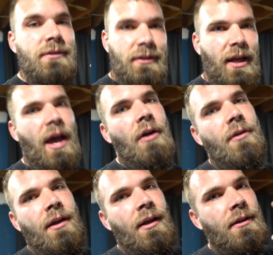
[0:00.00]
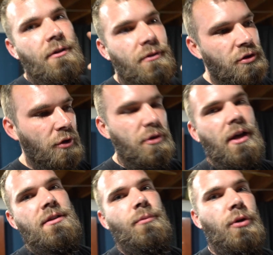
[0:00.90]
sit down and show you
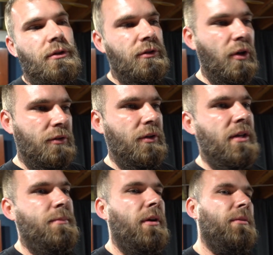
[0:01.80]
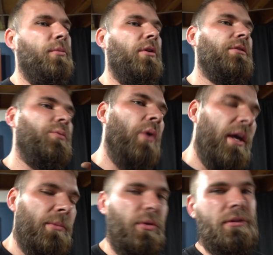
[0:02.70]
guys the books, talk to you guys about the books,
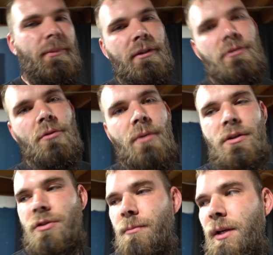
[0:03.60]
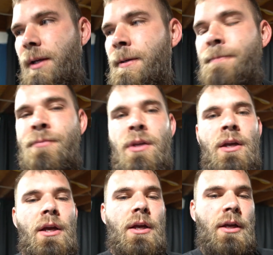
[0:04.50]
why the books meant so much to me.
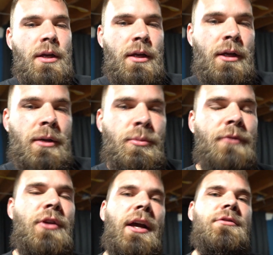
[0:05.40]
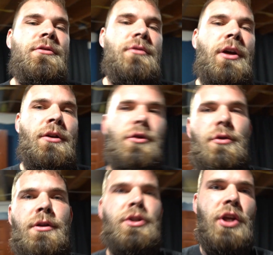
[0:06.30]
But if you guys are
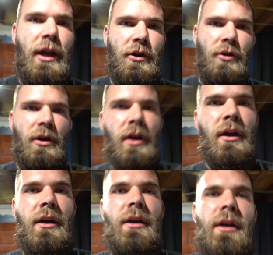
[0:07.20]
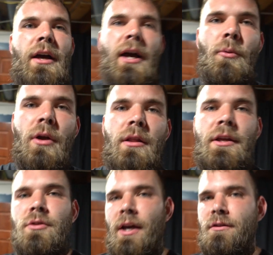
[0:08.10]
new to the channel, I want to
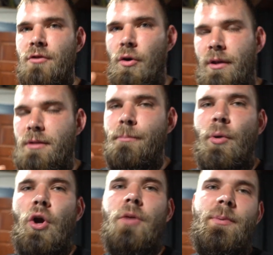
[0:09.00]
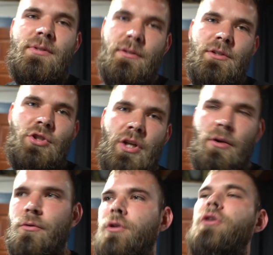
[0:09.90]
let you guys know that the purpose of this
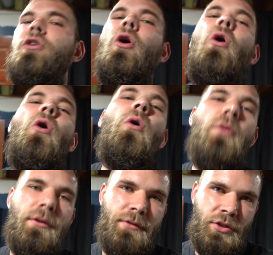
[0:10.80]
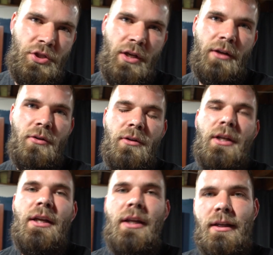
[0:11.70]
channel, the goal of this channel,
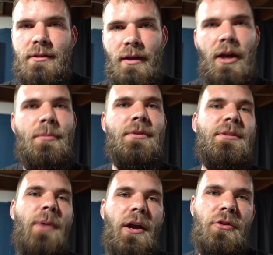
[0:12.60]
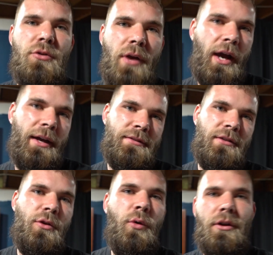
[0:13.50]
is to help inspire you guys
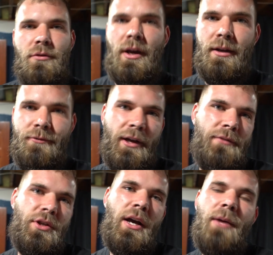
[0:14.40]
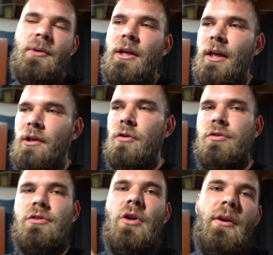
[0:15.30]
to quit your 9-to-5 job and go
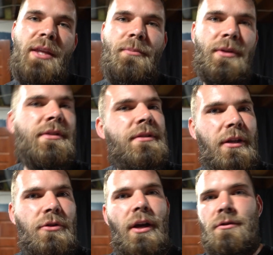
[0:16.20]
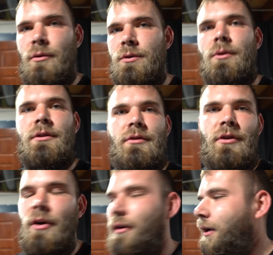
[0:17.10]
start that business that you guys always wanted to
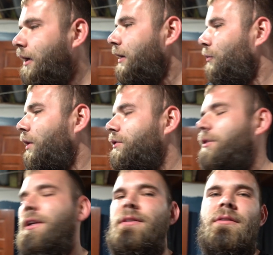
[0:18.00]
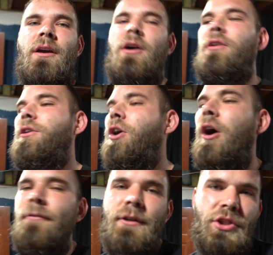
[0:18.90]
start. Whether it's a
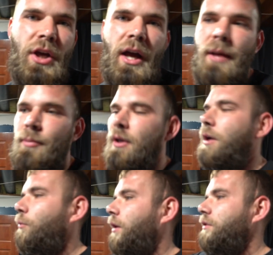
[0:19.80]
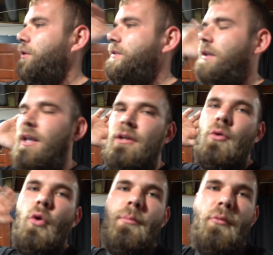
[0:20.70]
coffee shop, whether it's a
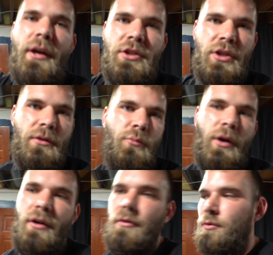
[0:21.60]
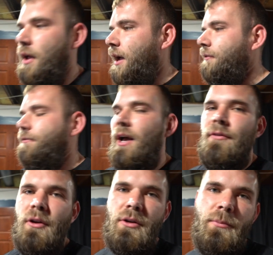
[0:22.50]
corporation where you have
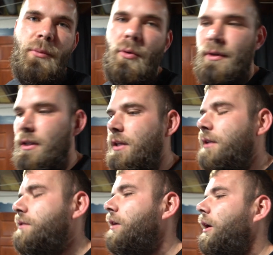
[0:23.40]
500 employees,